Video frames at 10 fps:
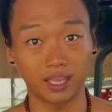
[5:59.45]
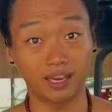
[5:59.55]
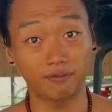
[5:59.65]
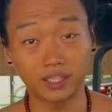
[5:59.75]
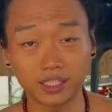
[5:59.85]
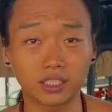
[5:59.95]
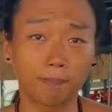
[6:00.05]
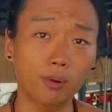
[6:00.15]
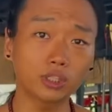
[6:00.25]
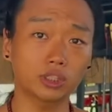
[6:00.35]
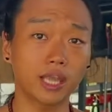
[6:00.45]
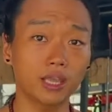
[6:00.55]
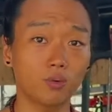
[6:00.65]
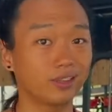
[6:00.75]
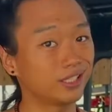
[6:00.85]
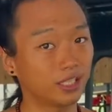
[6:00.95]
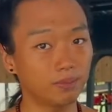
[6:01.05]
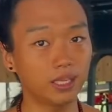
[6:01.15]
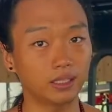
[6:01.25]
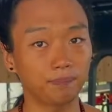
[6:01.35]
And if this is a push day, what does it
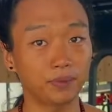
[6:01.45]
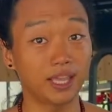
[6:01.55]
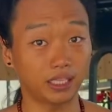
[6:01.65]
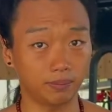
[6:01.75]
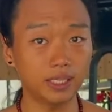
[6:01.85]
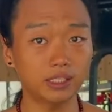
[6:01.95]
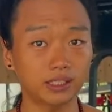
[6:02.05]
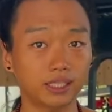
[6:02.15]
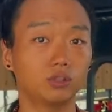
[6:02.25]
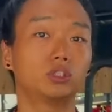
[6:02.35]
mean? It means that you